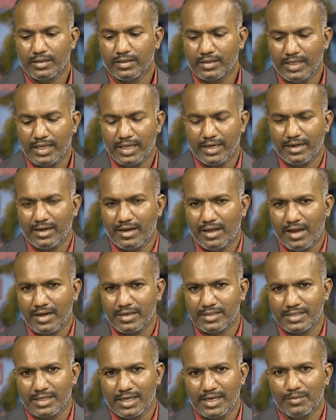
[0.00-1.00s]
They are
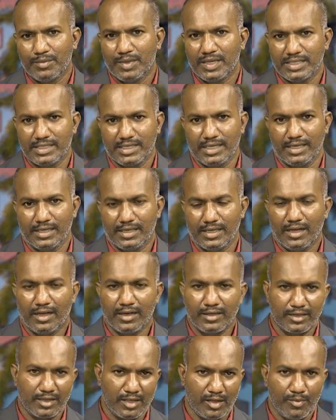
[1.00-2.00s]
not side by side,
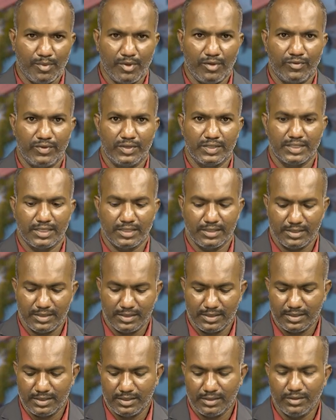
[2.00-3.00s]
on top of each
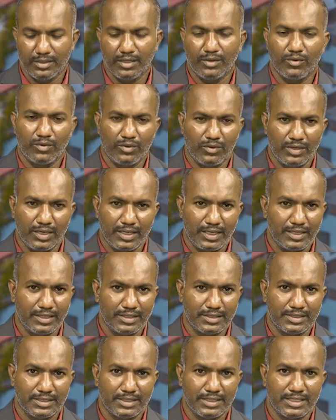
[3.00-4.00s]
other. The
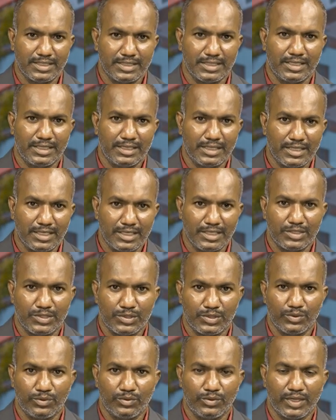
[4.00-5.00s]
only reason is
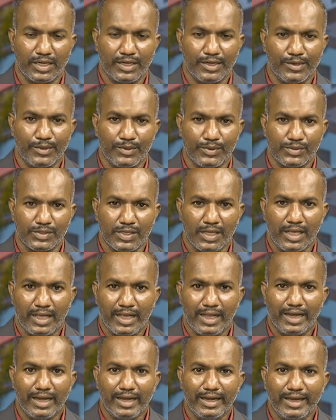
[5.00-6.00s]
to reduce
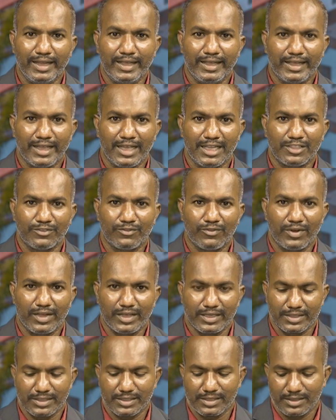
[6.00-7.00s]
leakage
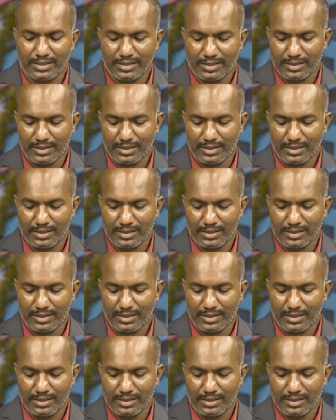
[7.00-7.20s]
flux.